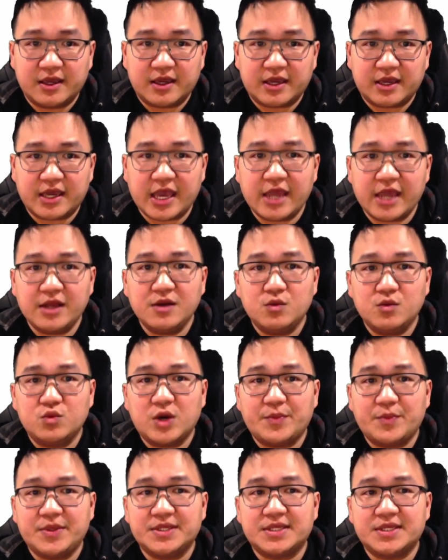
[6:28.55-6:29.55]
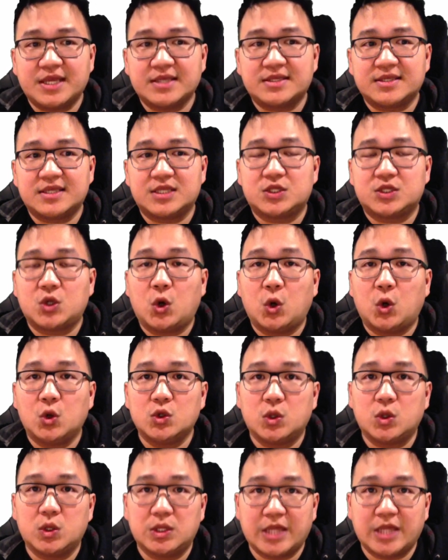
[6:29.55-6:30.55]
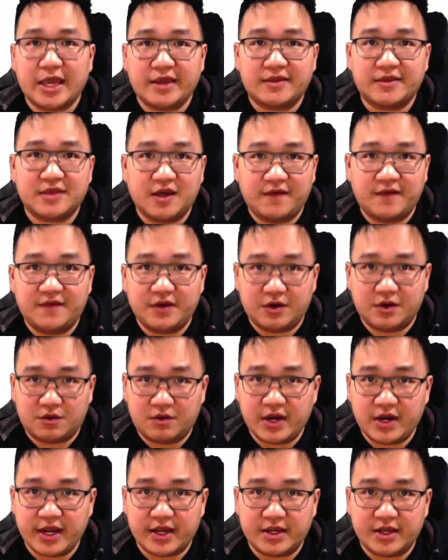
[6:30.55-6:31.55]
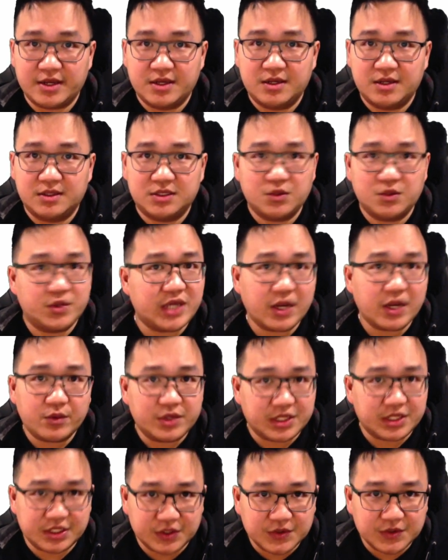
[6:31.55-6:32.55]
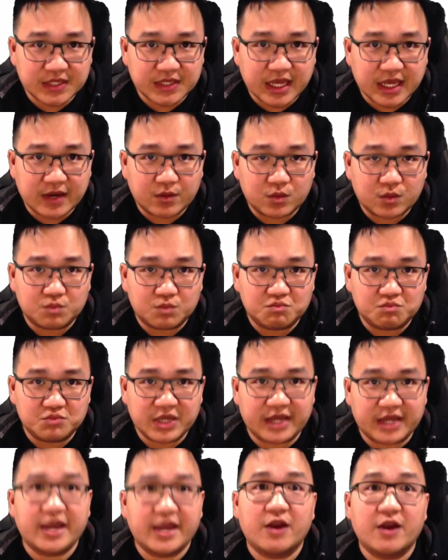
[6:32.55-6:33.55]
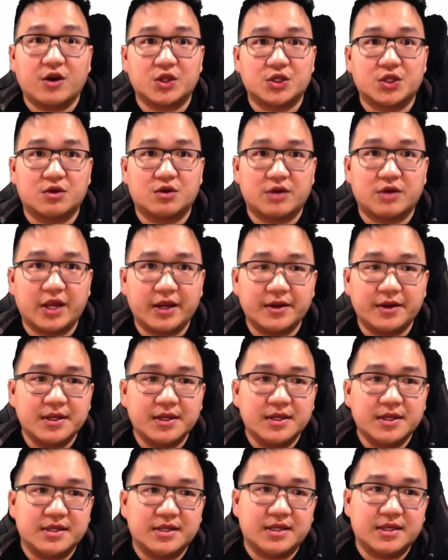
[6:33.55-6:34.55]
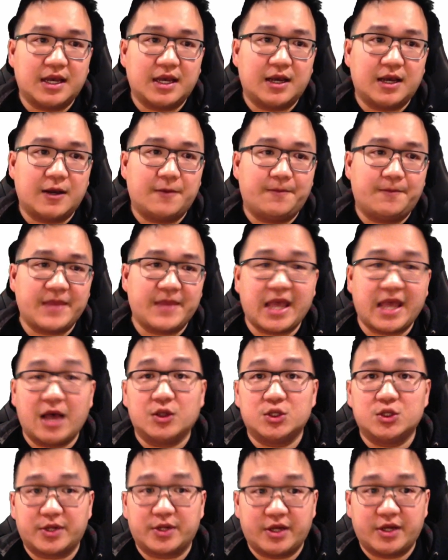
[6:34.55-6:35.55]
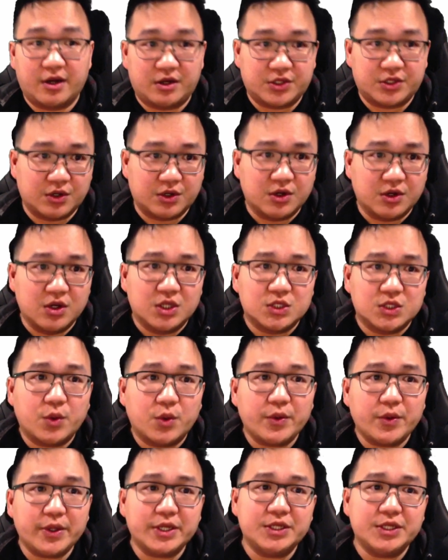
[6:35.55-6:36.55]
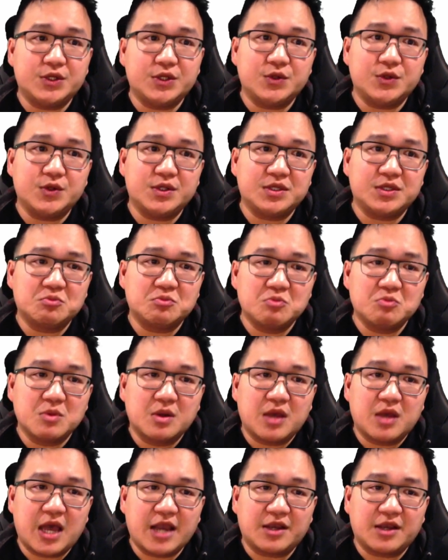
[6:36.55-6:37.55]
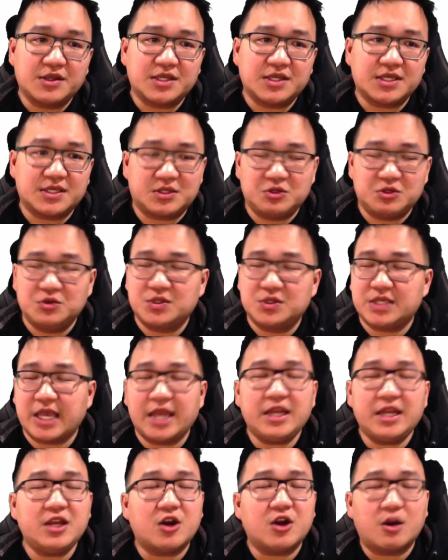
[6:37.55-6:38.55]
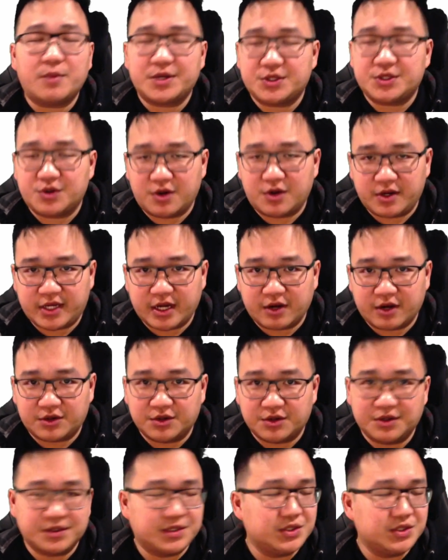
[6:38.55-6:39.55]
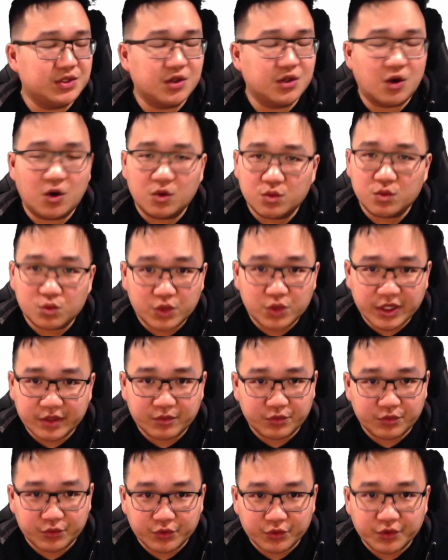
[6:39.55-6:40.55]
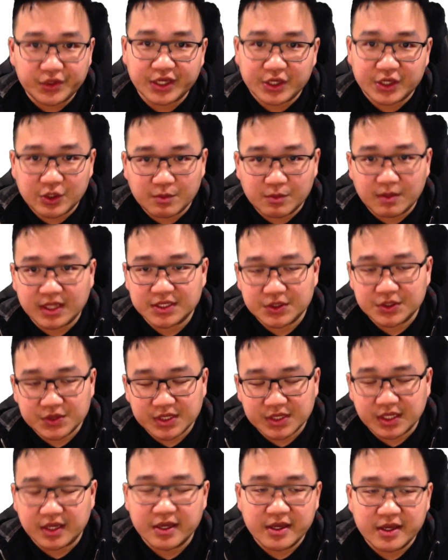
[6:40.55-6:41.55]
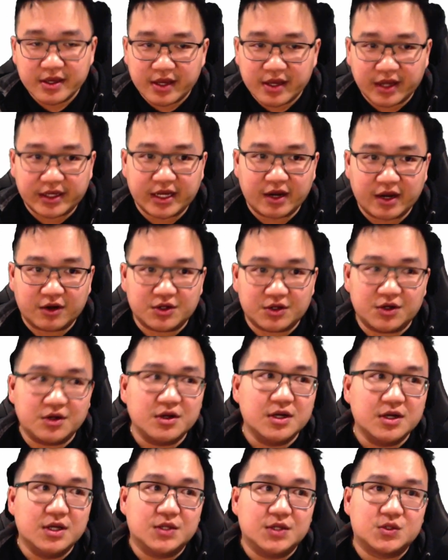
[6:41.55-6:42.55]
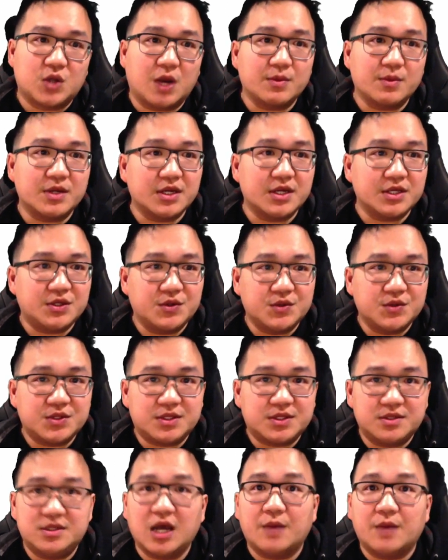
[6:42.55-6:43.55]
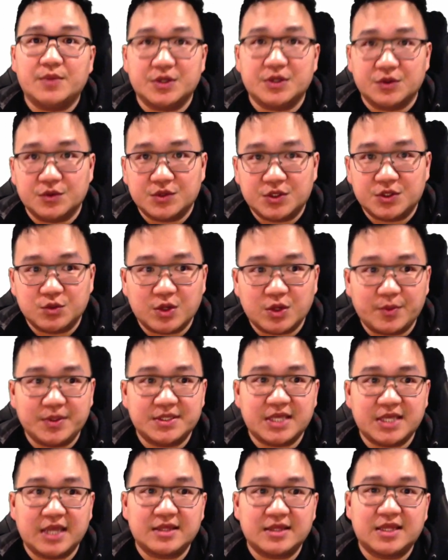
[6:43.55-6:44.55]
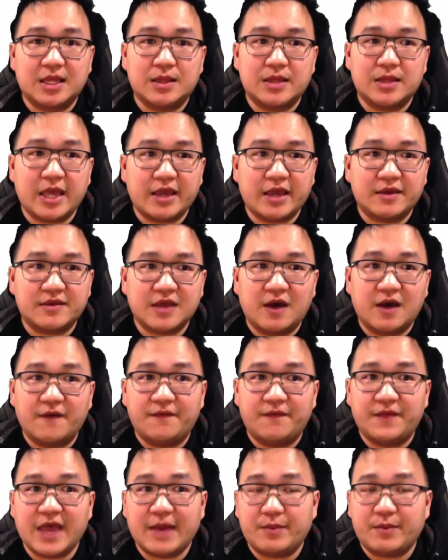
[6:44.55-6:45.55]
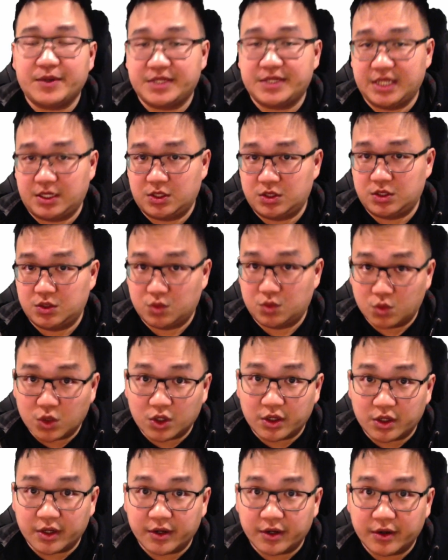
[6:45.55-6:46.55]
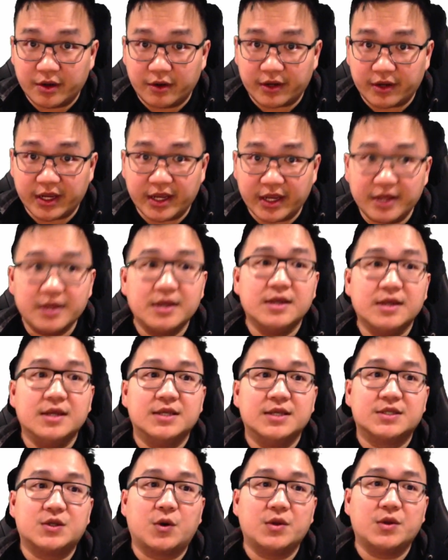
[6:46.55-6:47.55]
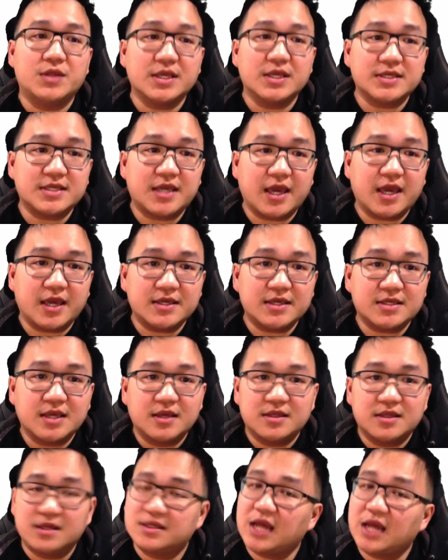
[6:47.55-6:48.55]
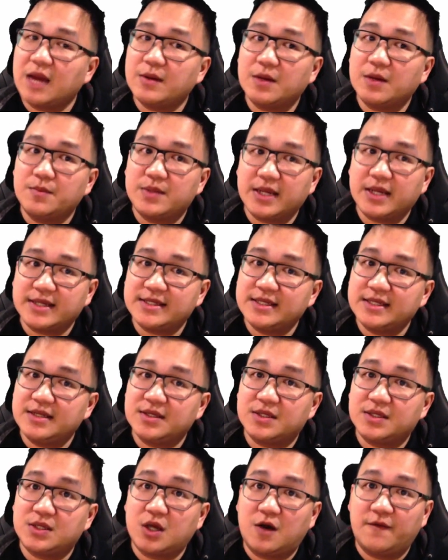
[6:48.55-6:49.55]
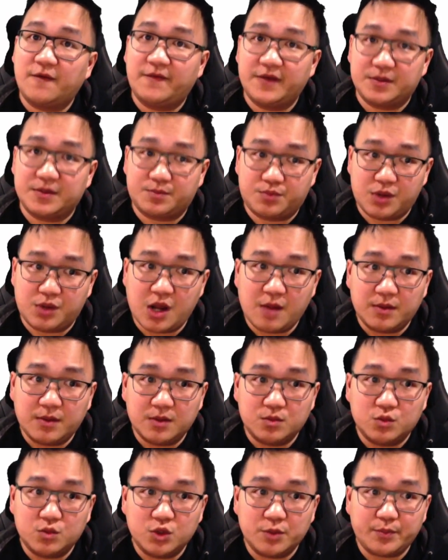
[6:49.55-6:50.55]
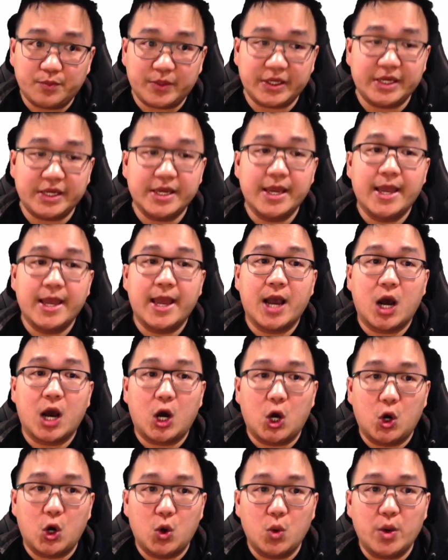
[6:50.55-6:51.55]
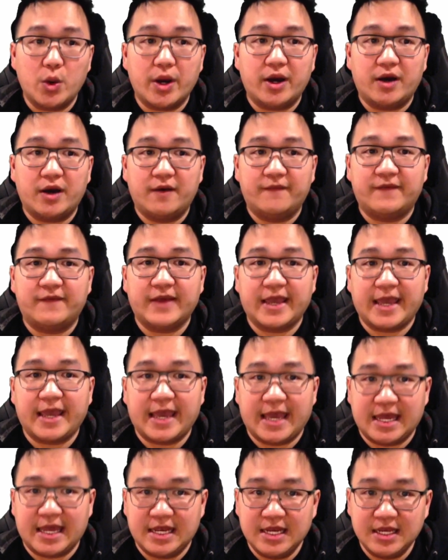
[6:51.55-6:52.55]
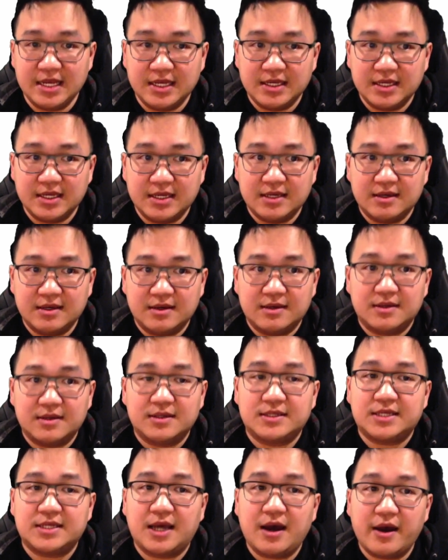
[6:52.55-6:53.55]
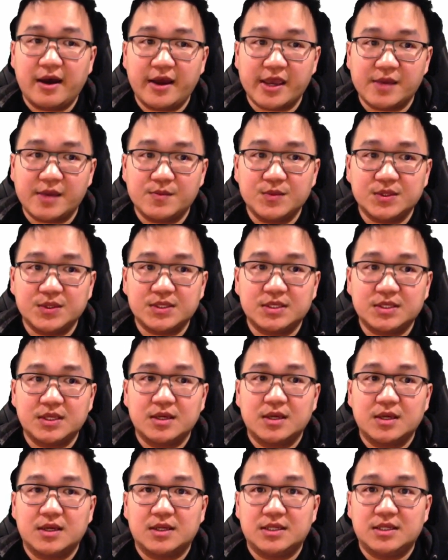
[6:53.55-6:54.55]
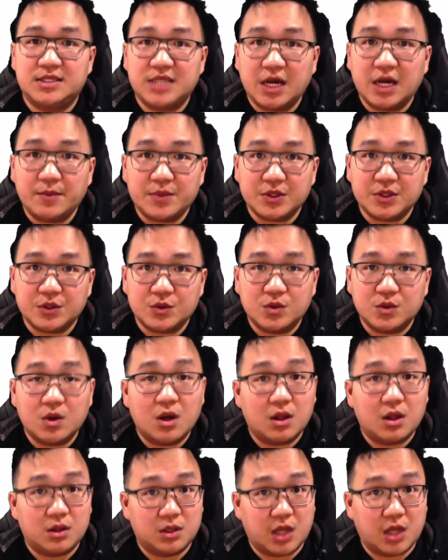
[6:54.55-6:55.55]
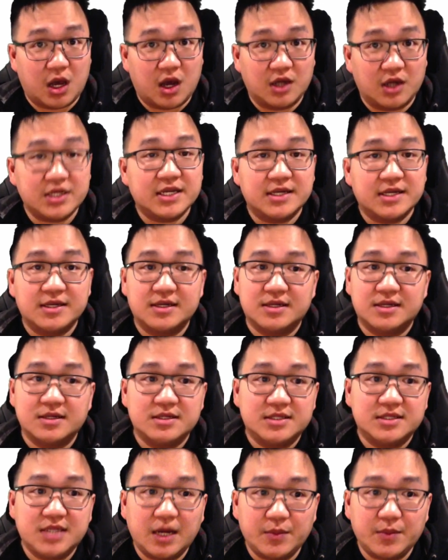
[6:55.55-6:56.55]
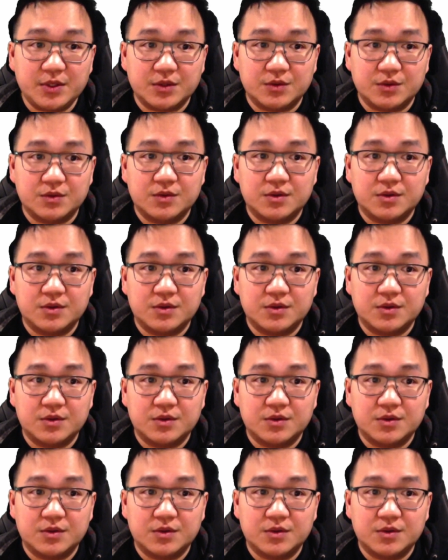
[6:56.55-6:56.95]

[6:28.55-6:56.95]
n represents the total length of the array. So we can't really use that character, right? The algebra character. So what we can do is I could just use any arbitrary character. There's no written rule that you must use a character. So I'm going to use W to represent the length of that particular word, okay? So in this case, the time complexity to solve this problem would be O of n times W log W,